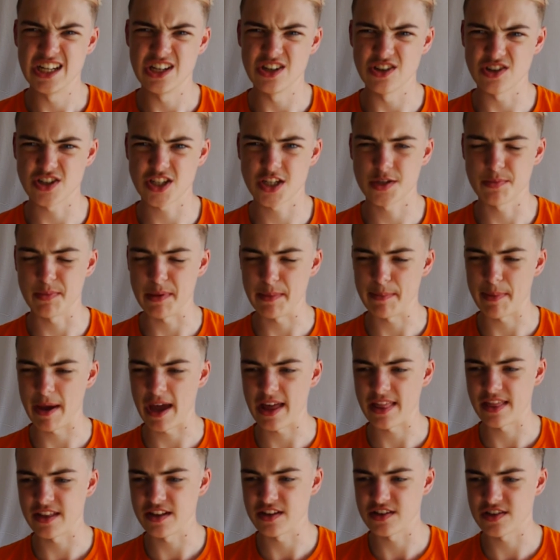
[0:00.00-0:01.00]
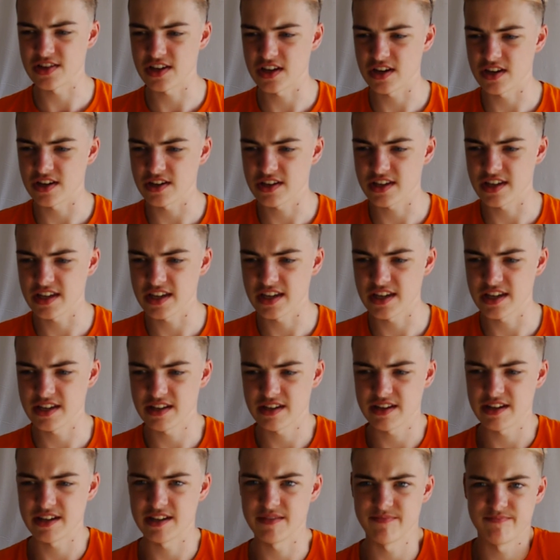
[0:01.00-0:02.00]
looks to be better than
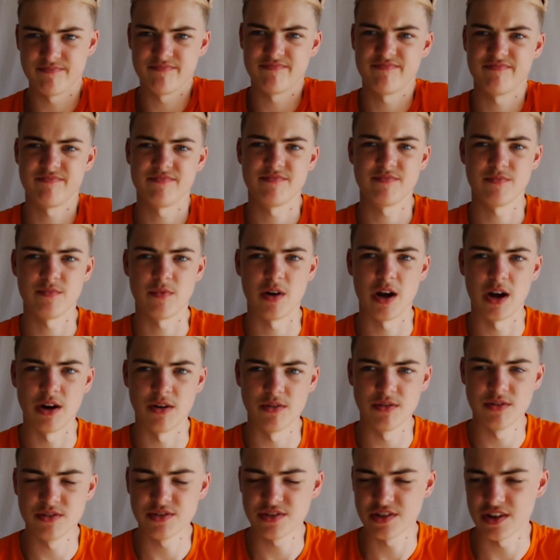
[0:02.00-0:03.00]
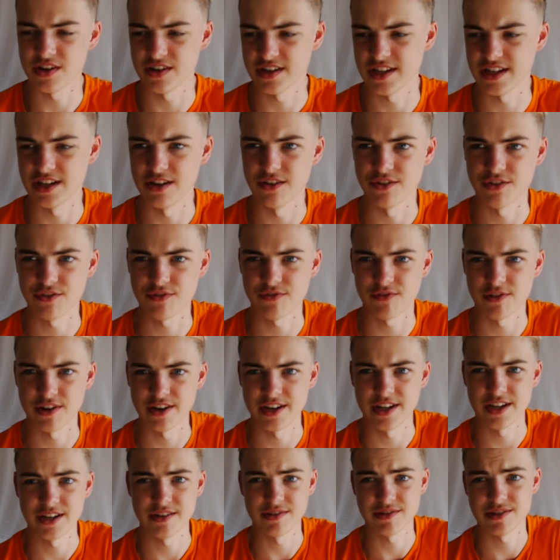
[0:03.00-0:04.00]
Turkey, and well, Turkey lost
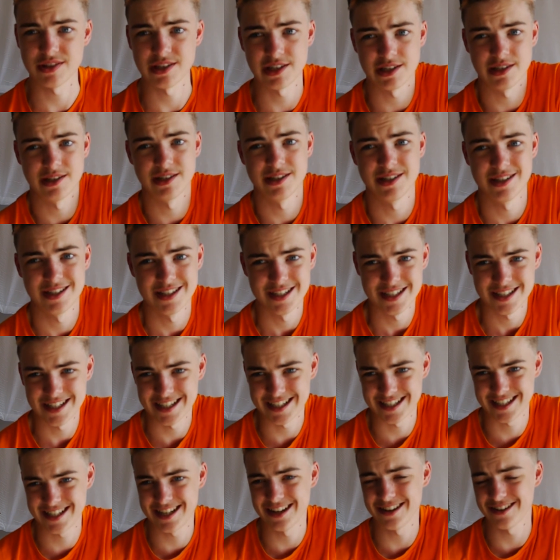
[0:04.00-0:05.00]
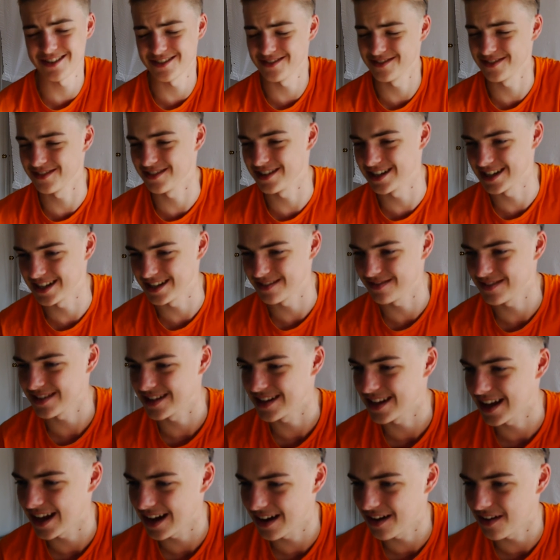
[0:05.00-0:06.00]
three now, so they can't really
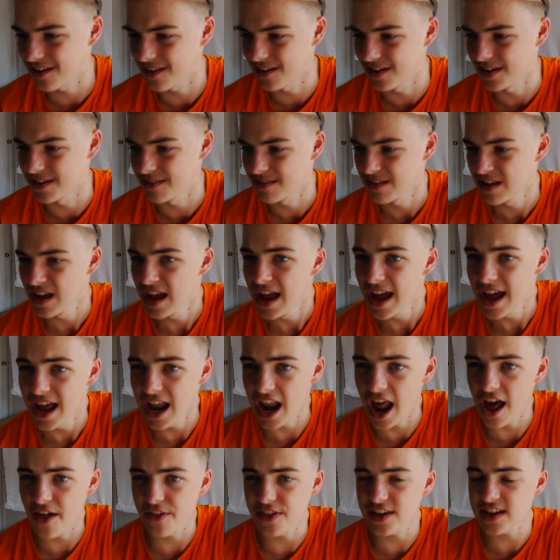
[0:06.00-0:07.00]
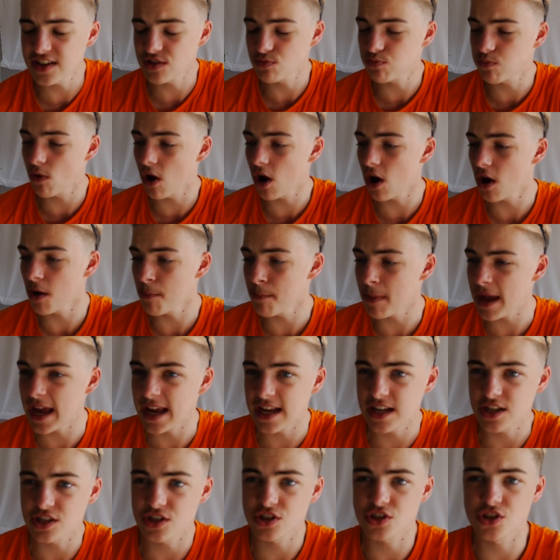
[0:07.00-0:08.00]
be that high. Now, these were
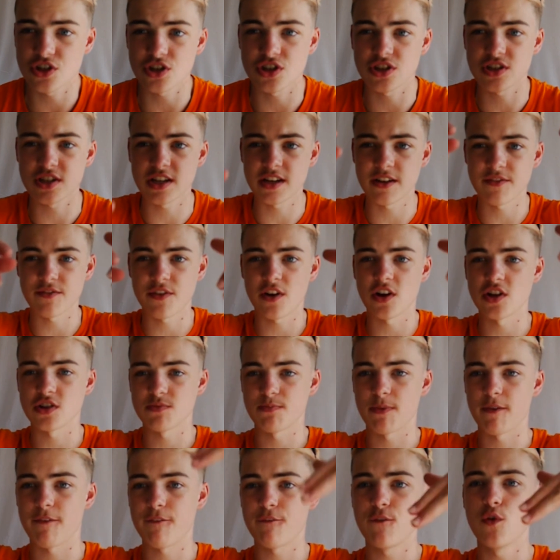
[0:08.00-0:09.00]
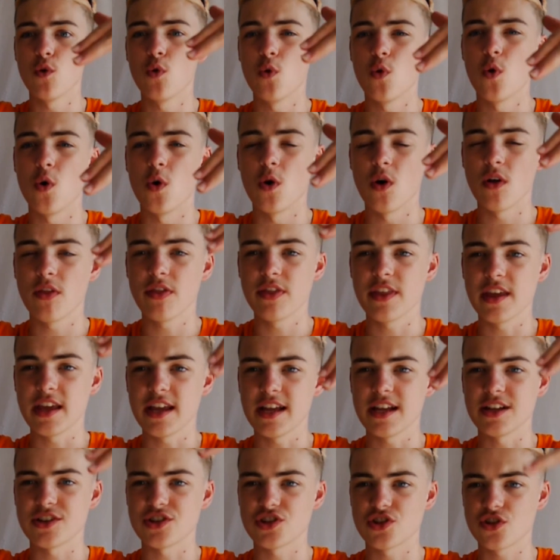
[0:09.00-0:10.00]
made just in advance before
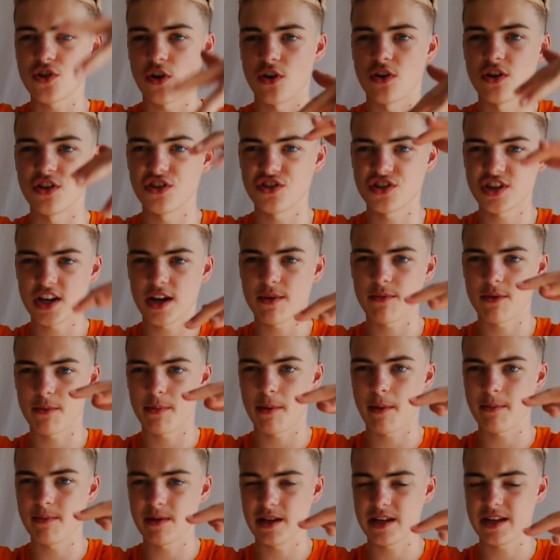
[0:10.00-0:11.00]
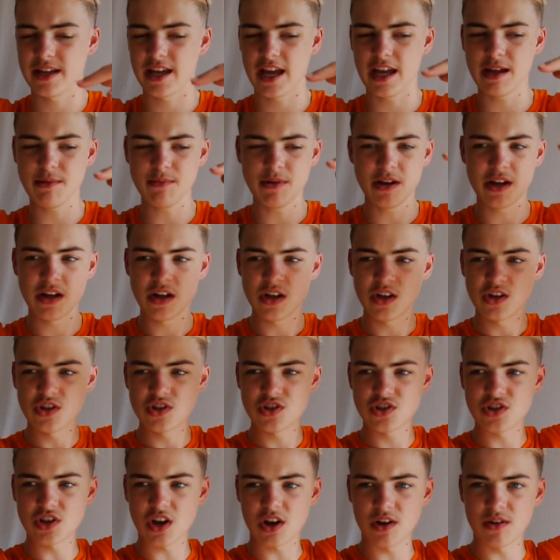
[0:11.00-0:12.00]
the Scotland-Czech Republic game,
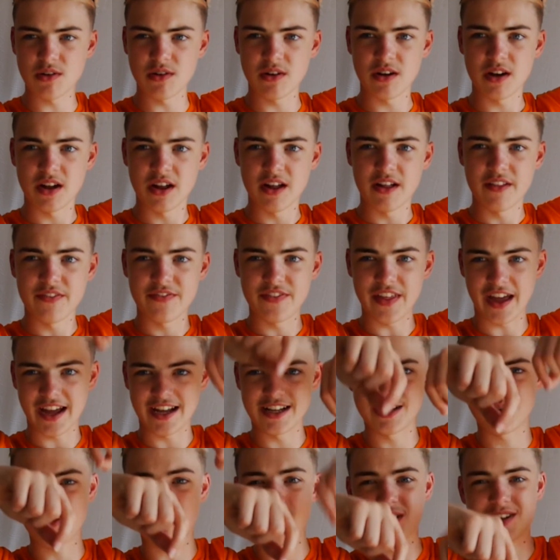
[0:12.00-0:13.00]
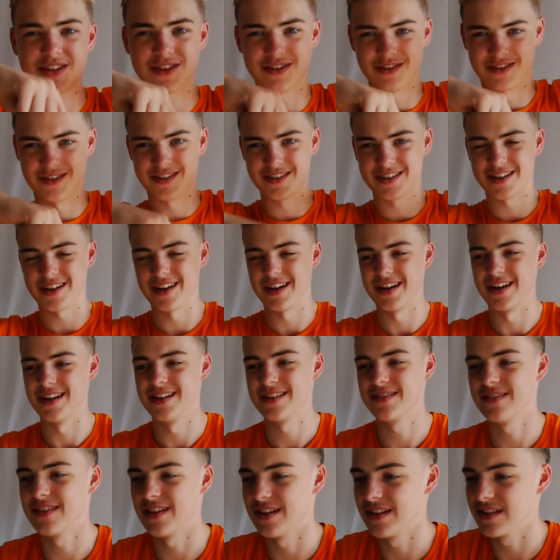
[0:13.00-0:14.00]
so that is why Scotland's
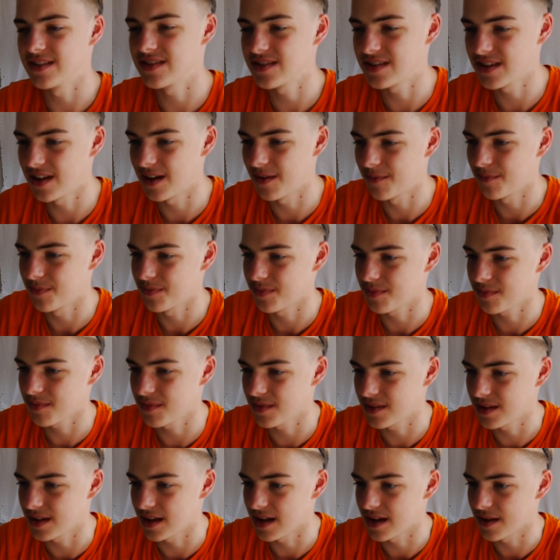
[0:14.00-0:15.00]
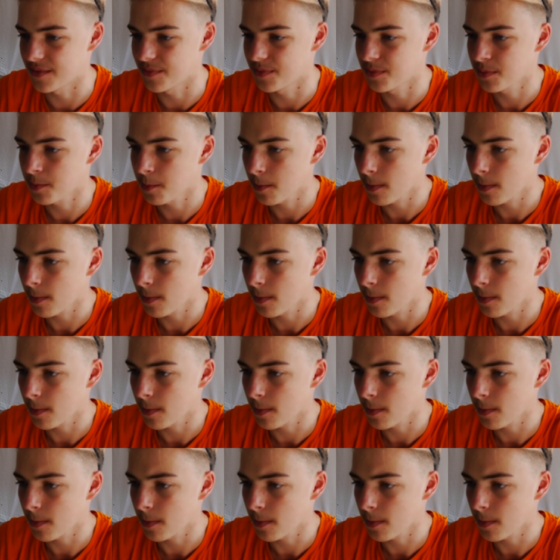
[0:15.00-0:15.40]
higher. But, um, yeah.